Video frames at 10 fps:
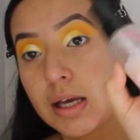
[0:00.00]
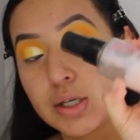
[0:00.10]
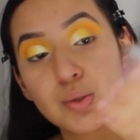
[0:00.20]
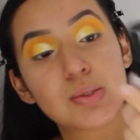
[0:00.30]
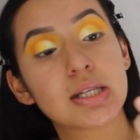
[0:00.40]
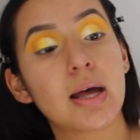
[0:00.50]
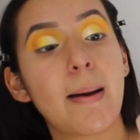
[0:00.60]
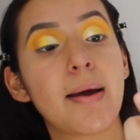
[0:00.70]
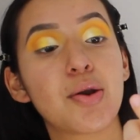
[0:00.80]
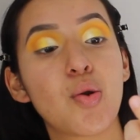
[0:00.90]
I use
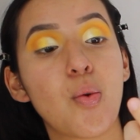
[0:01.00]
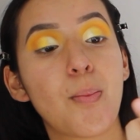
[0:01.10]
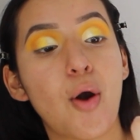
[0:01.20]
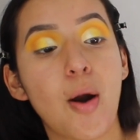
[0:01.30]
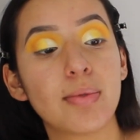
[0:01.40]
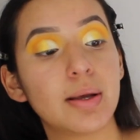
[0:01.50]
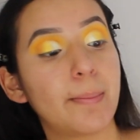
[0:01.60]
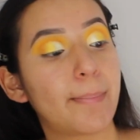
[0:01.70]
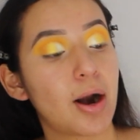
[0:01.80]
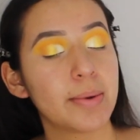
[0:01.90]
the No
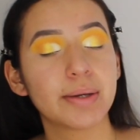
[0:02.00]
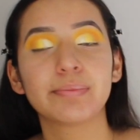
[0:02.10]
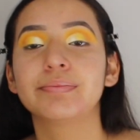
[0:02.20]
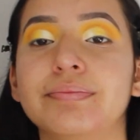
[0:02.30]
Problem primer,